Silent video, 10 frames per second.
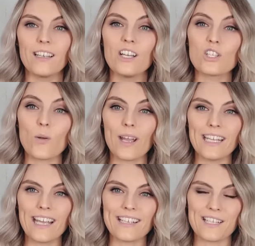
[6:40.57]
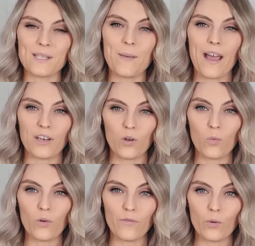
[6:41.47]
so any excess powder
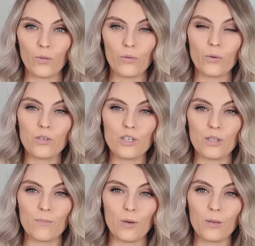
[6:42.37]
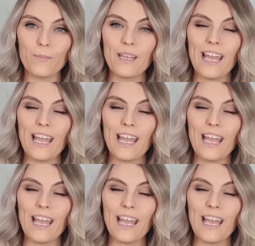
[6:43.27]
will fall through to the bottom